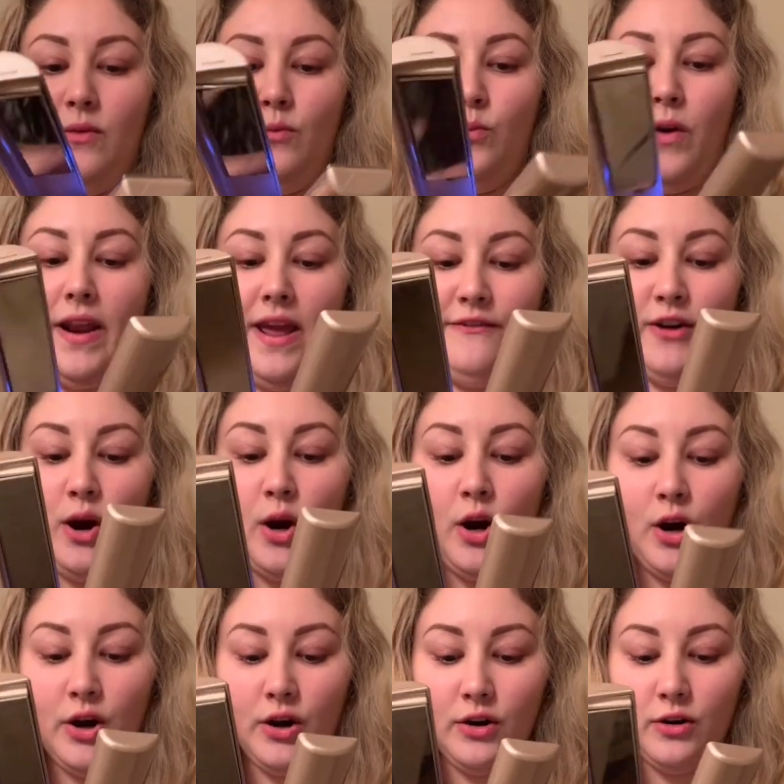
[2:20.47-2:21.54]
what I've
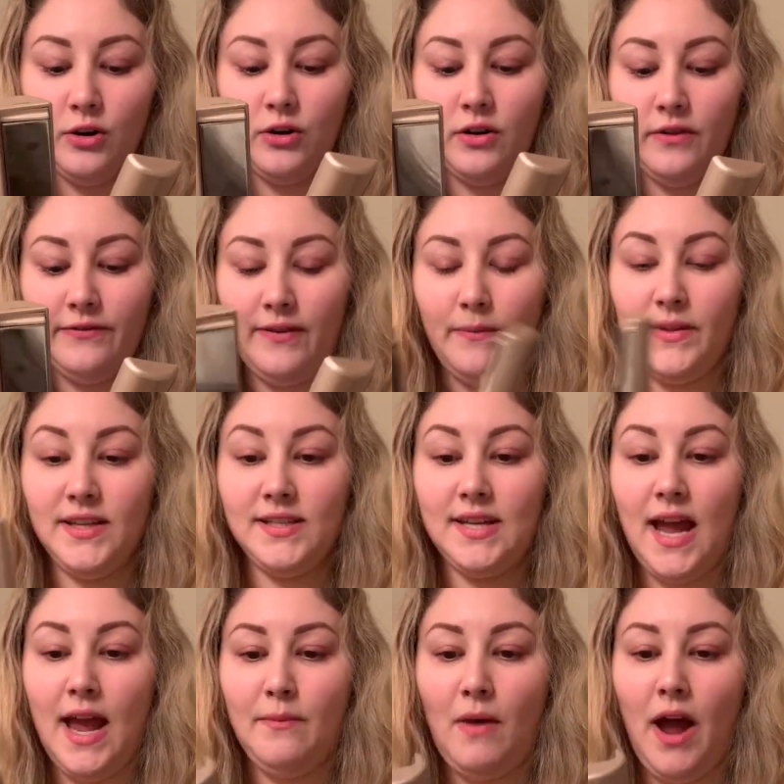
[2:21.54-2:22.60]
heard from this
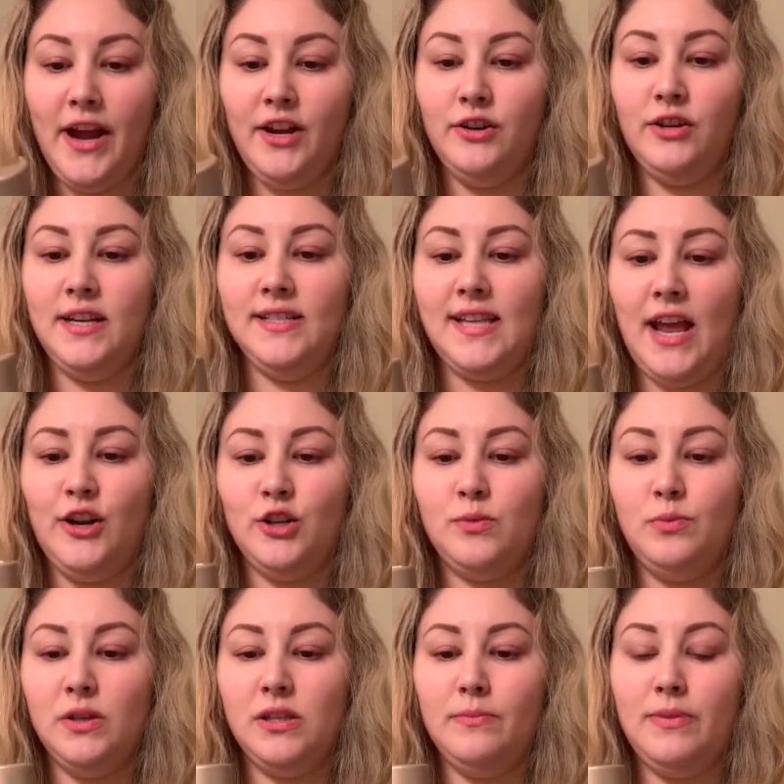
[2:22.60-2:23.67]
Tyme Iron is that you're
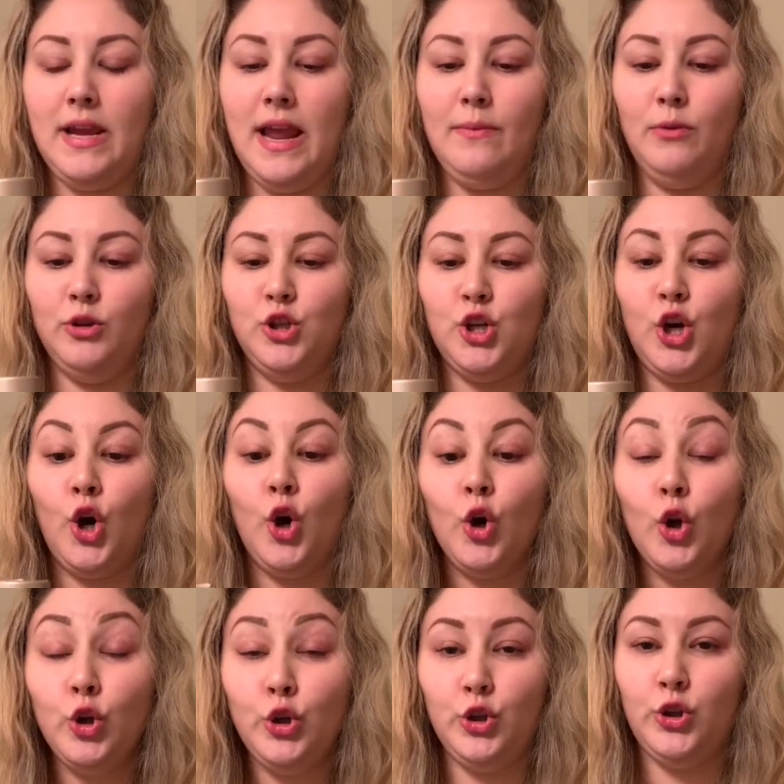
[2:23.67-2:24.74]
supposed to be able to
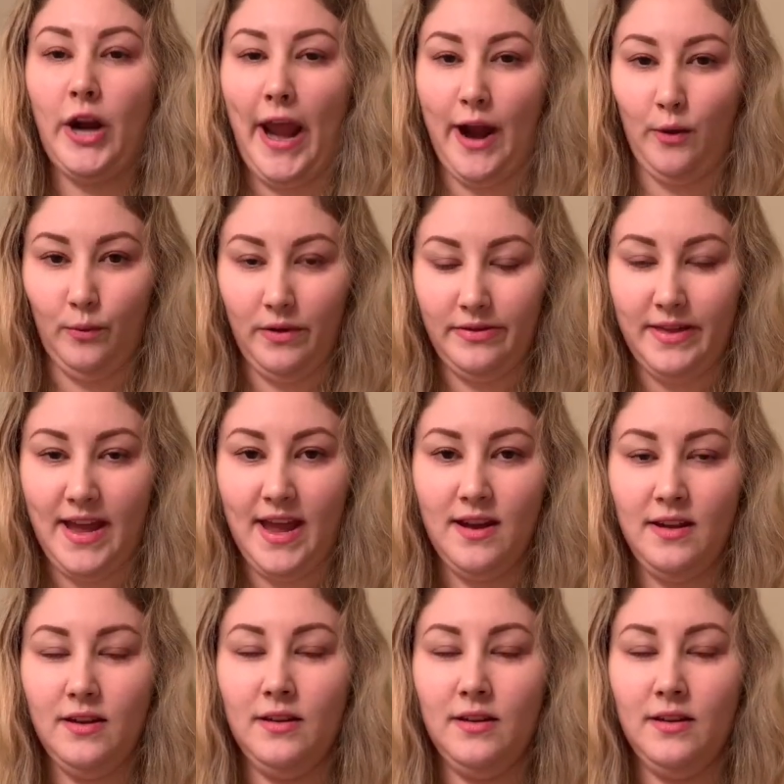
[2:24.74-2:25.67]
curl your hair with it.